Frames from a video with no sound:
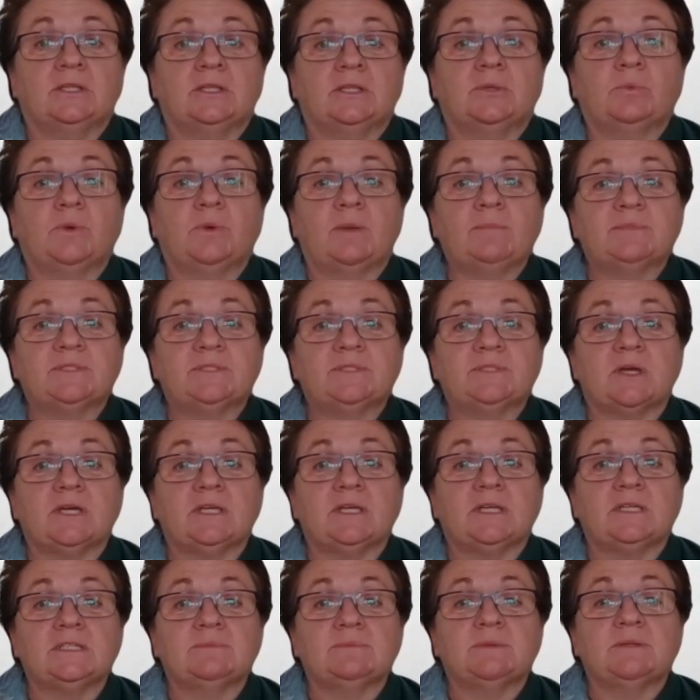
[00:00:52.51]
The
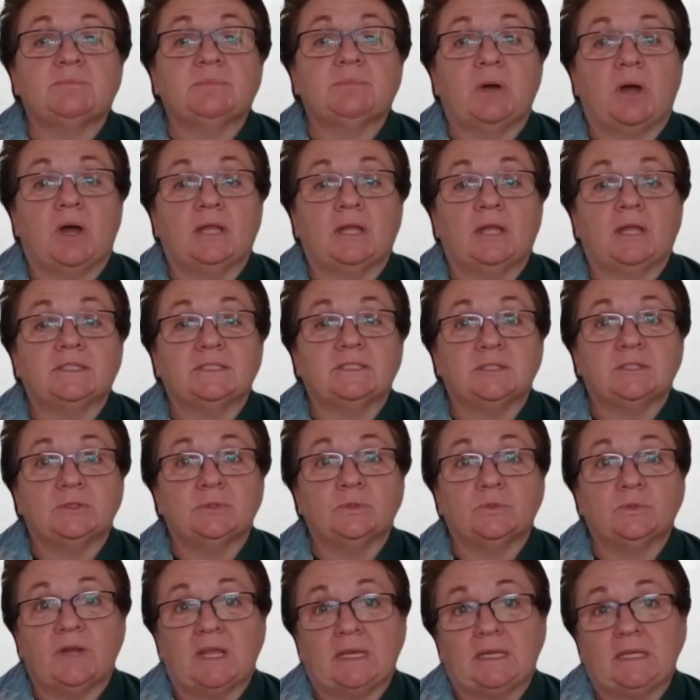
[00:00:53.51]
website has been piloted
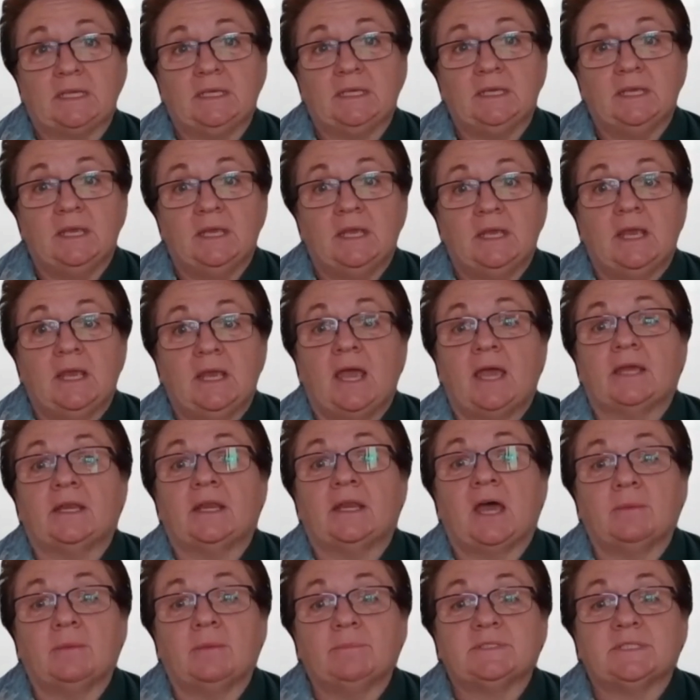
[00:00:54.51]
already
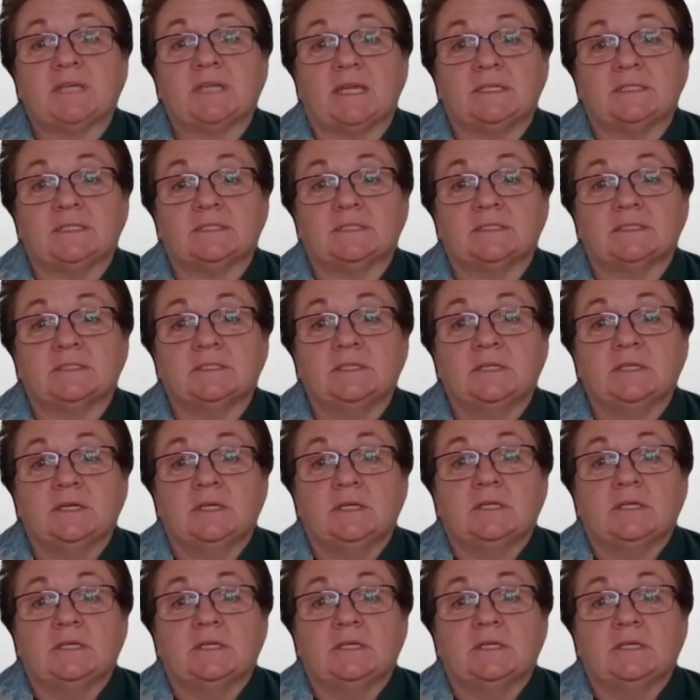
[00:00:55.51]
and updated